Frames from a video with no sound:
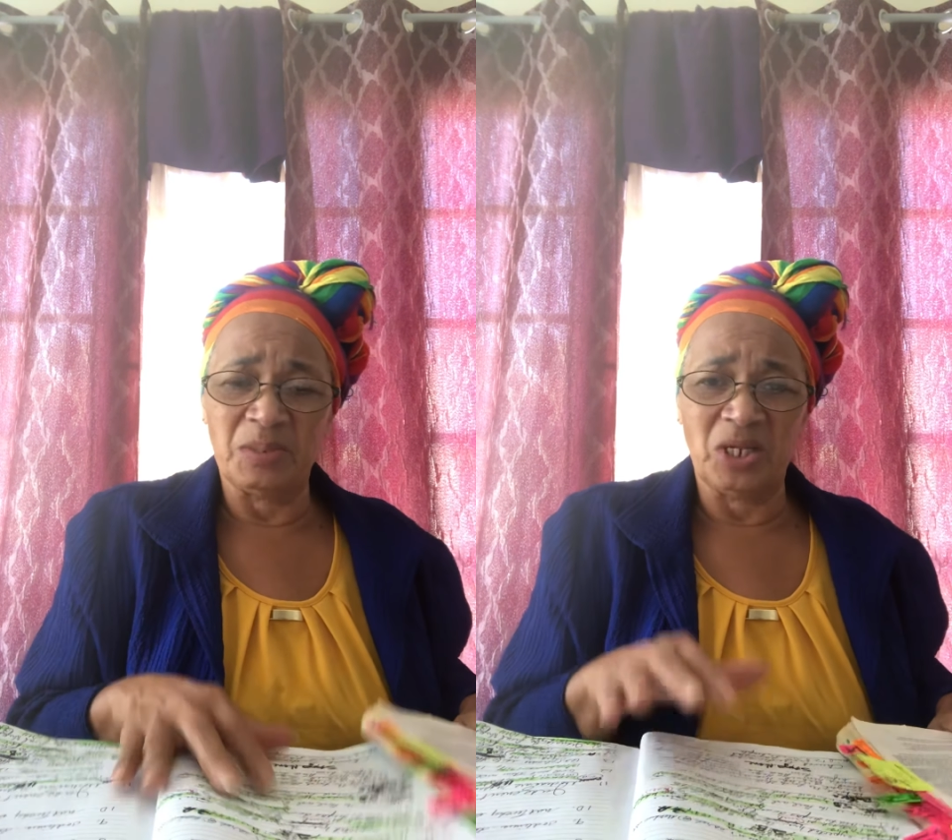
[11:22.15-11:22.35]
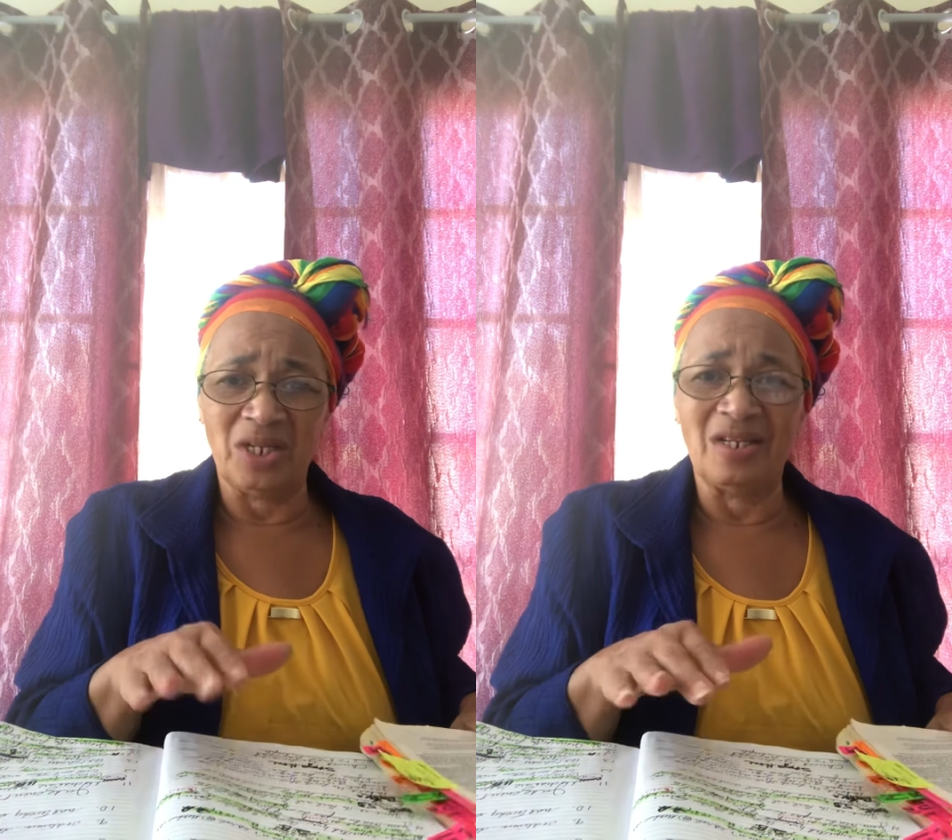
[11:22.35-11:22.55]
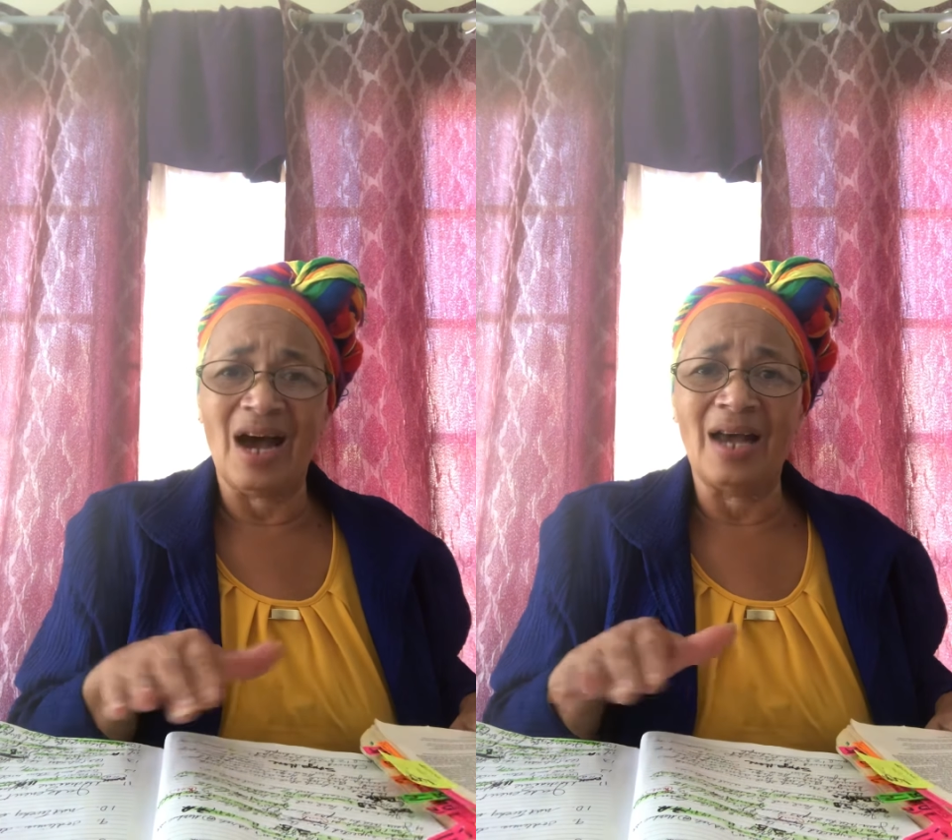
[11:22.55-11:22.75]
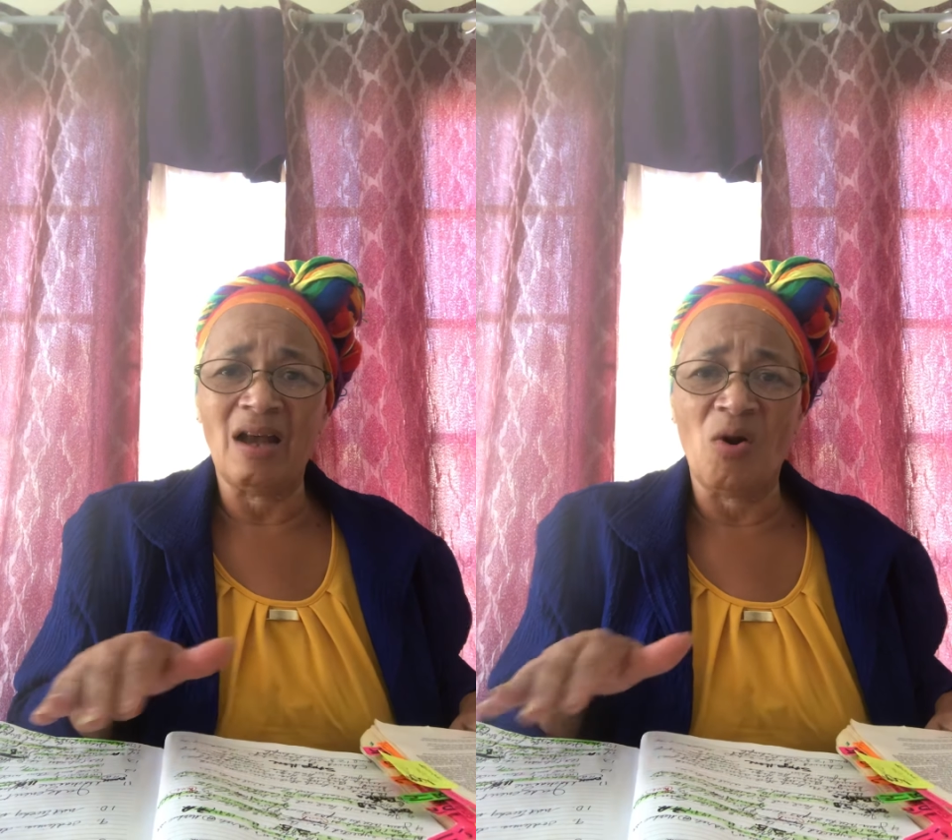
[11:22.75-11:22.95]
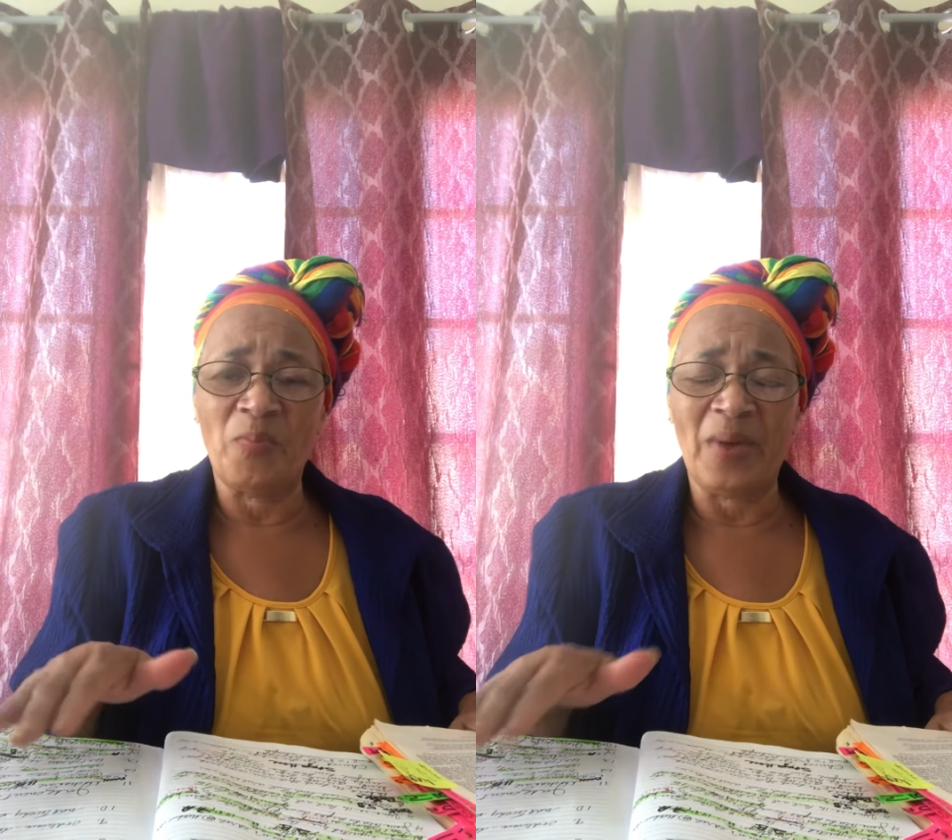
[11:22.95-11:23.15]
If you're
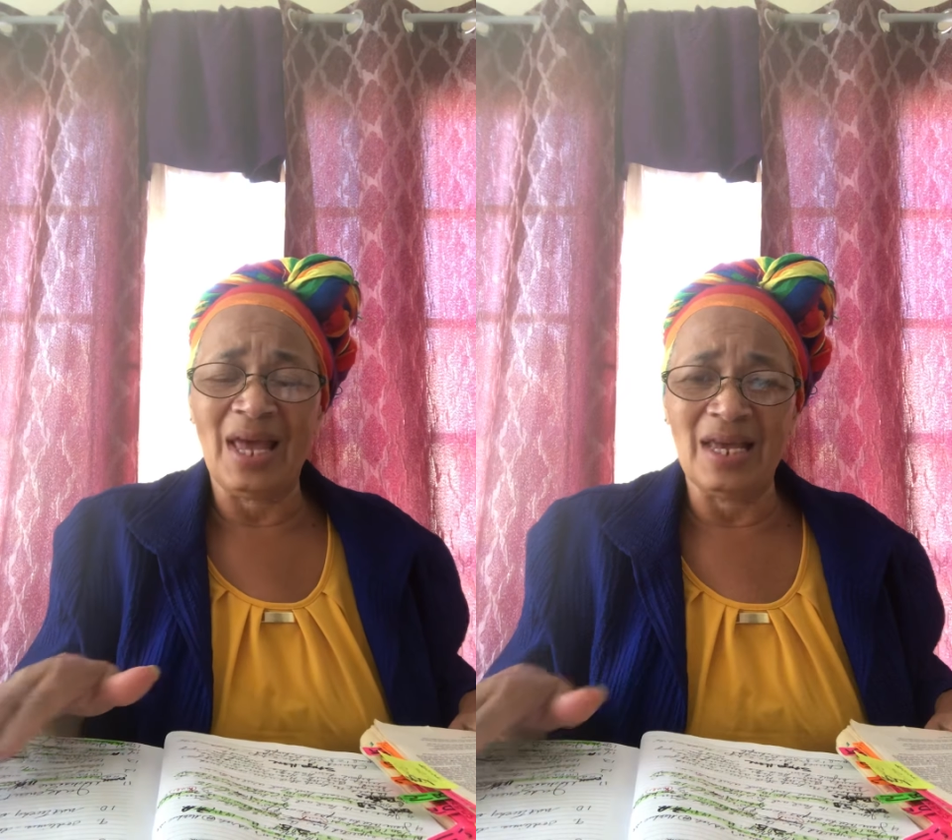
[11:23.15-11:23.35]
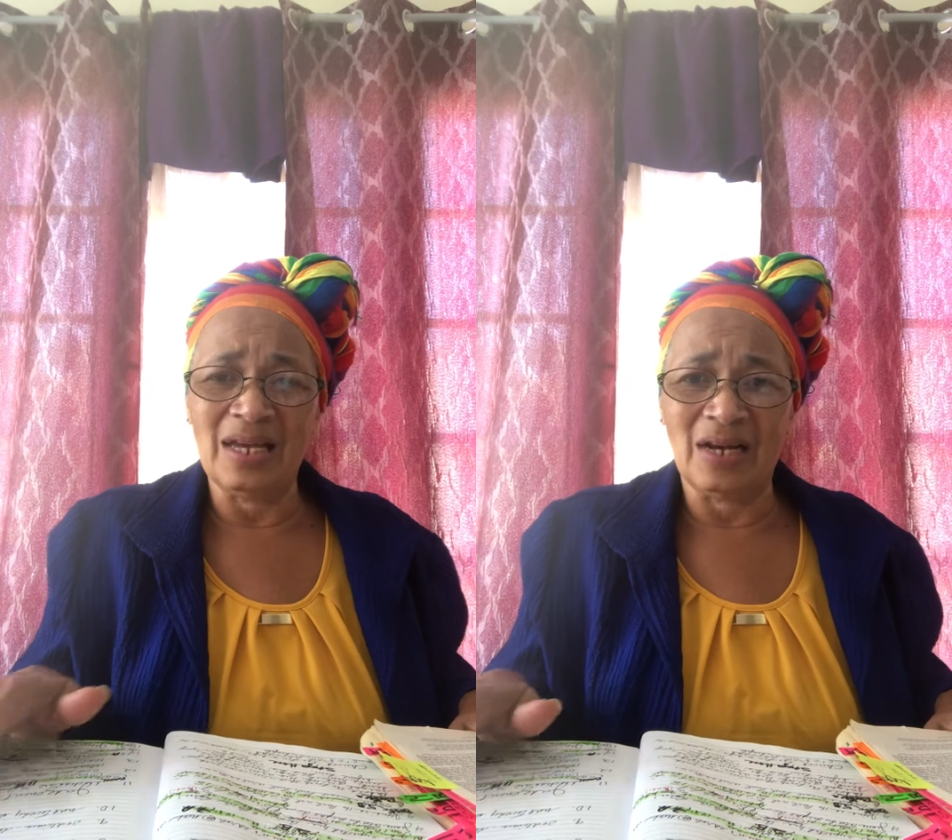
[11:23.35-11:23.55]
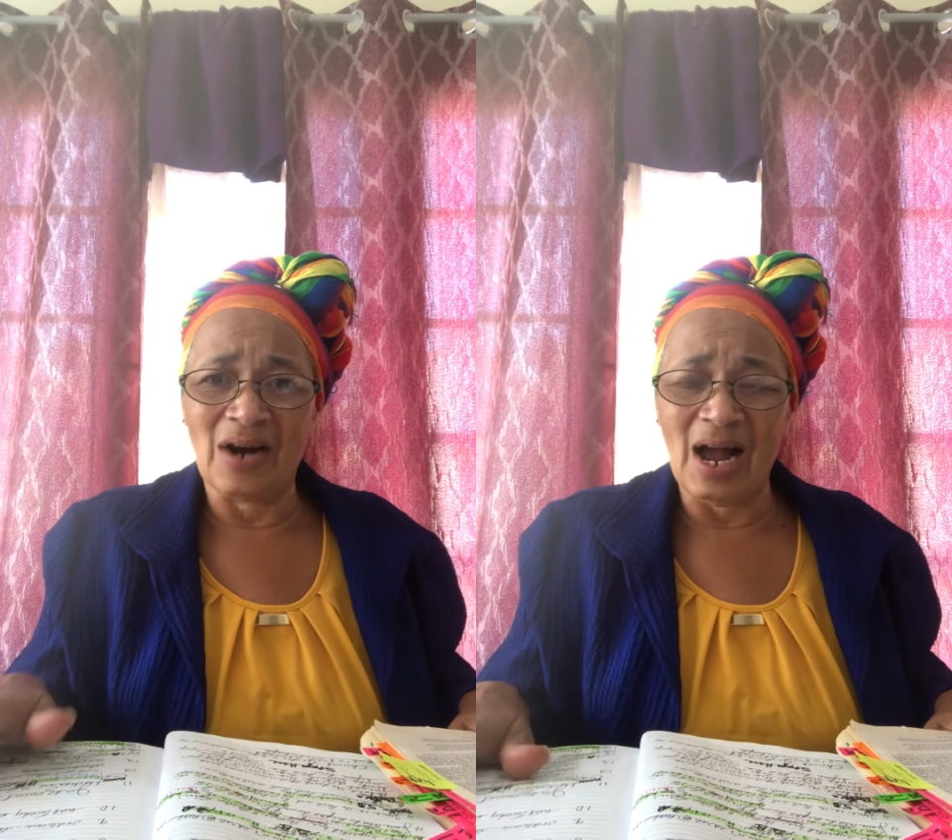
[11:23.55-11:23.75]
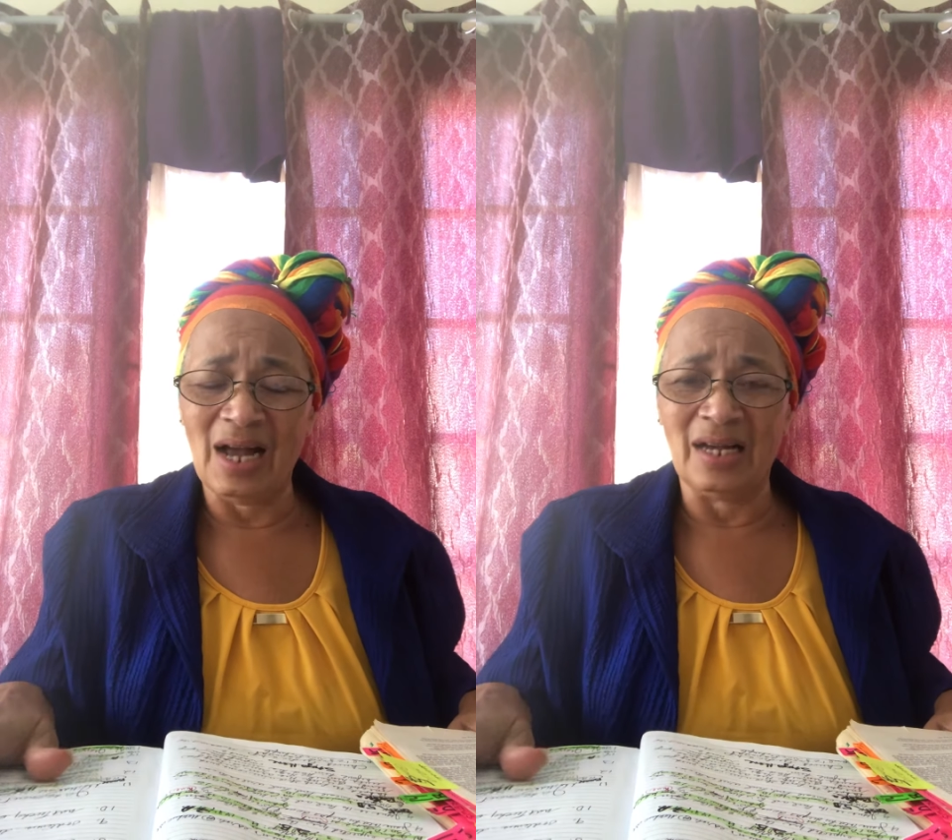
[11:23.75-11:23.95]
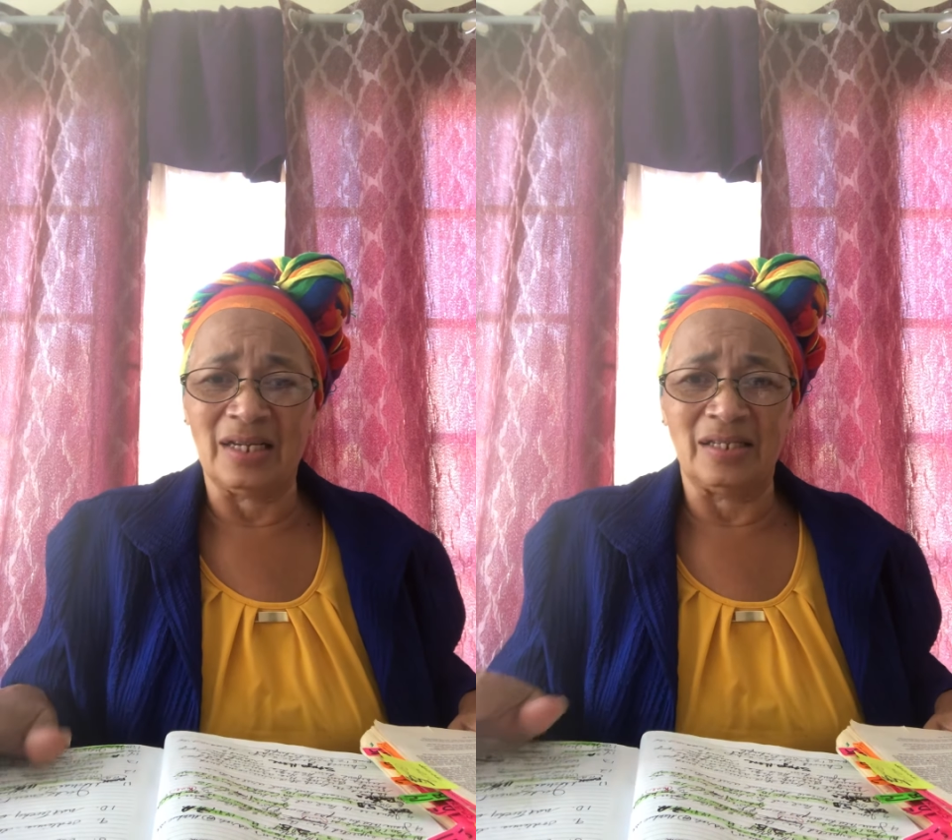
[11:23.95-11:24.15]
not obeying
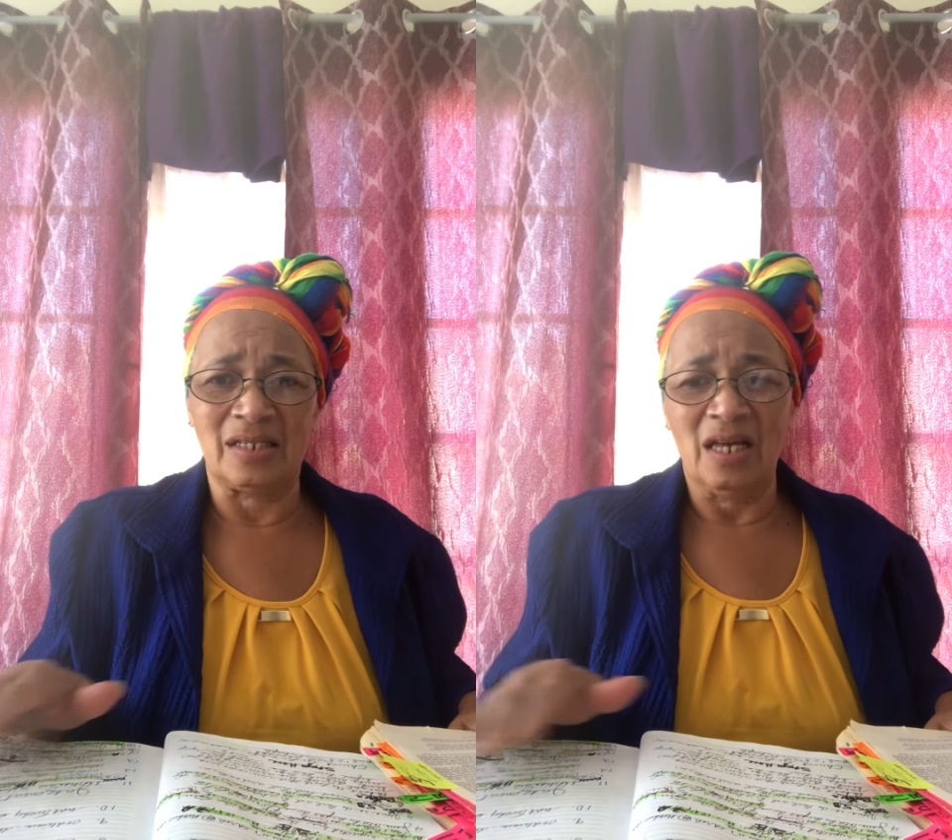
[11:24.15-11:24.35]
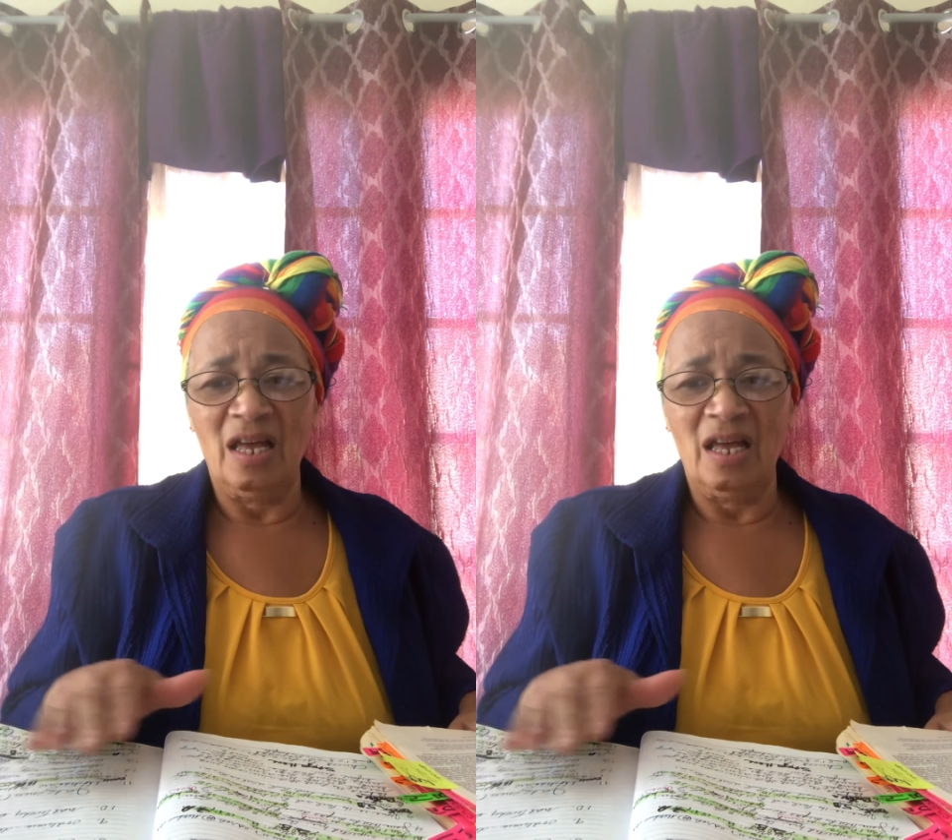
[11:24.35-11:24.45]
God,